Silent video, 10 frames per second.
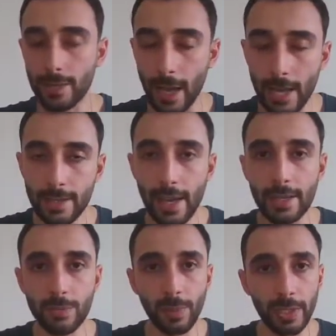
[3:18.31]
As I
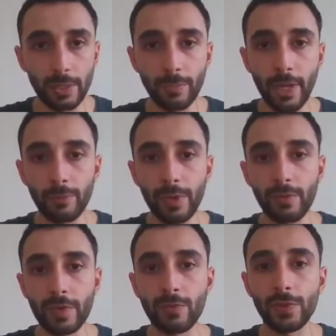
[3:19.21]
explained in my
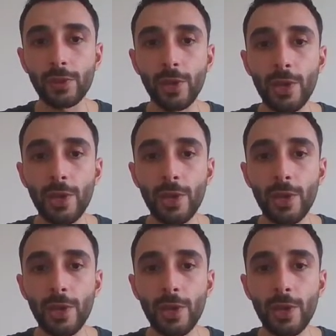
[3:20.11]
previous video,